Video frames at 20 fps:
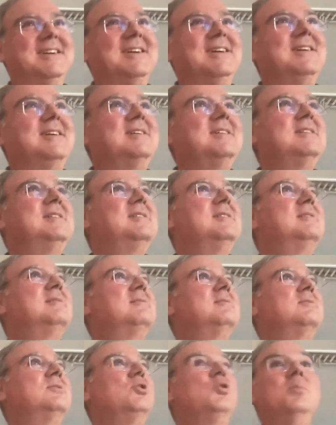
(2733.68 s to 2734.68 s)

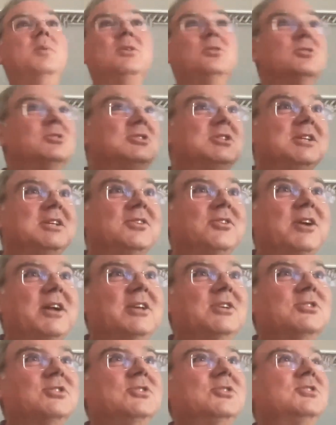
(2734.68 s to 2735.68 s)
human
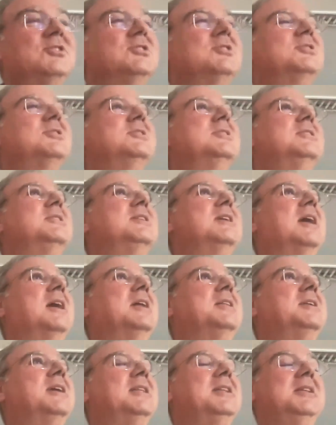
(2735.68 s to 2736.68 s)
considerations,
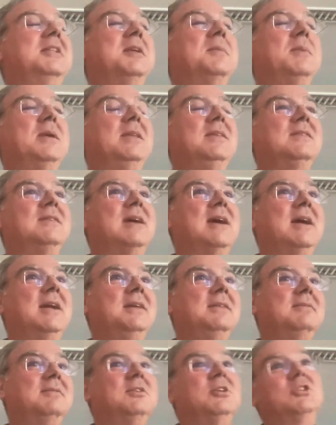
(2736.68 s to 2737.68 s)
and then in the
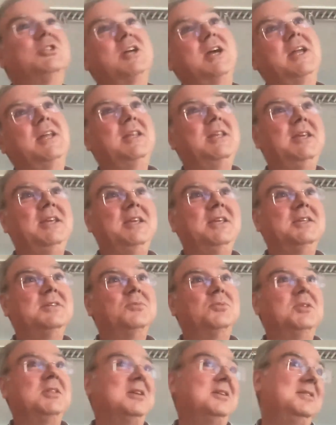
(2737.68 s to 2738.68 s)
meantime, the
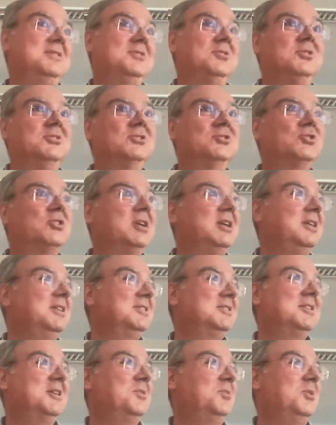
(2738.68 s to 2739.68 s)
Chinese, with these
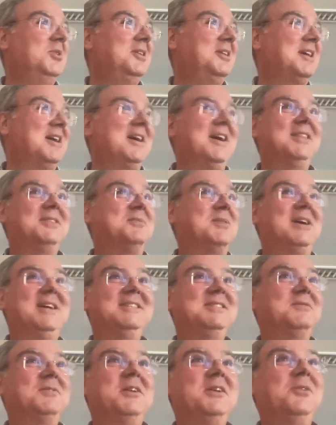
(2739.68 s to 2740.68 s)
constraints, they will
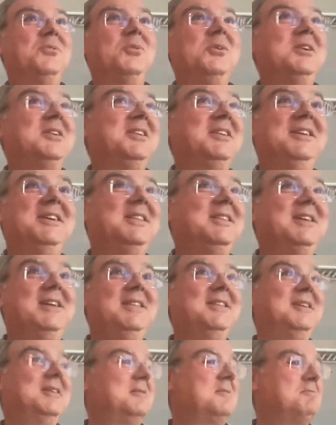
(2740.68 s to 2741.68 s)
advance very quickly, and
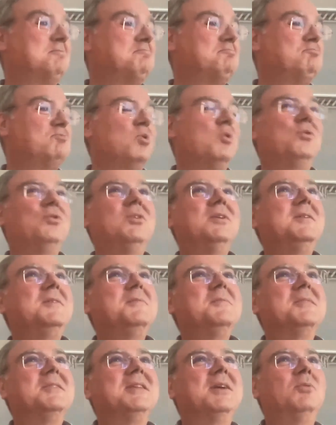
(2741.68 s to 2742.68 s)
then, poof,
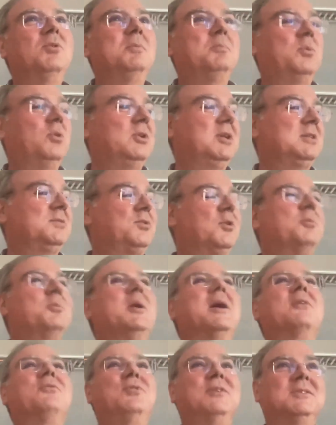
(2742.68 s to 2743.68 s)
they will put us for
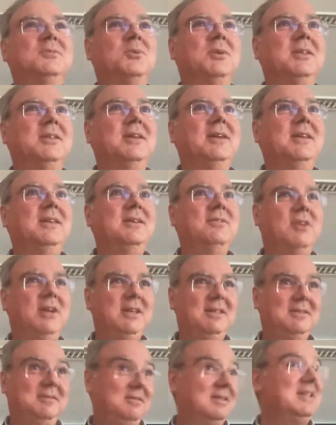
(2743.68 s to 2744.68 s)
breakfast one day,
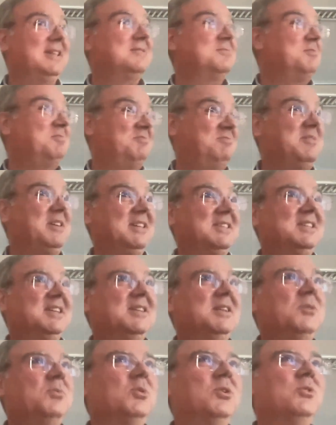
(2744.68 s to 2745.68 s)
right? That's
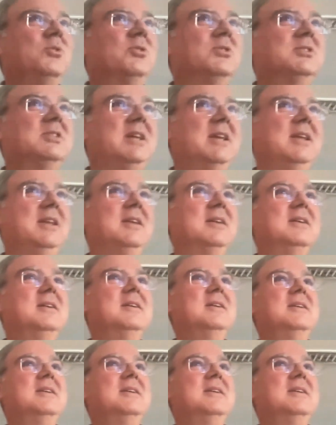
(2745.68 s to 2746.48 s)
basically what you're saying.